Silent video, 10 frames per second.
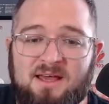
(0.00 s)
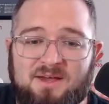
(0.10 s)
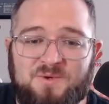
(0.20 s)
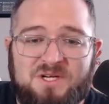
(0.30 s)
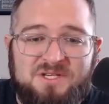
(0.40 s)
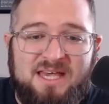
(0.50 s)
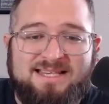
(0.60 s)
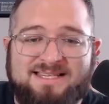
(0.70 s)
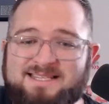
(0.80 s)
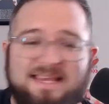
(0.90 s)
It was just that
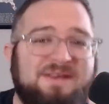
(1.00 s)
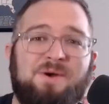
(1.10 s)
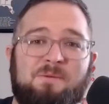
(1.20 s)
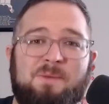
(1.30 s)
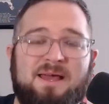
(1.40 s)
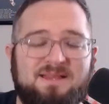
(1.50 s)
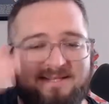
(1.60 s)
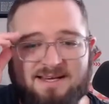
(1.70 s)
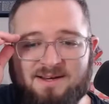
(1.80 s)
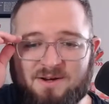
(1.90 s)
sinker, man. That
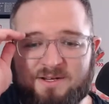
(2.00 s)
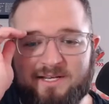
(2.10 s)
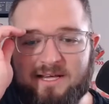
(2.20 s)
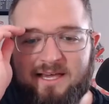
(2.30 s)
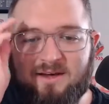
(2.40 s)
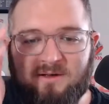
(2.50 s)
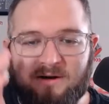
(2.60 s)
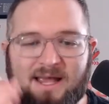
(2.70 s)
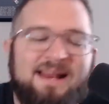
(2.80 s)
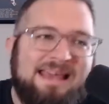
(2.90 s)
sinker is a
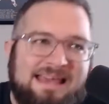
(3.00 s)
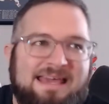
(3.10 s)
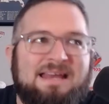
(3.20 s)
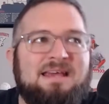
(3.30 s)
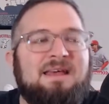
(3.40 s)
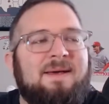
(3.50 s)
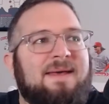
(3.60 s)
killer. And I get it.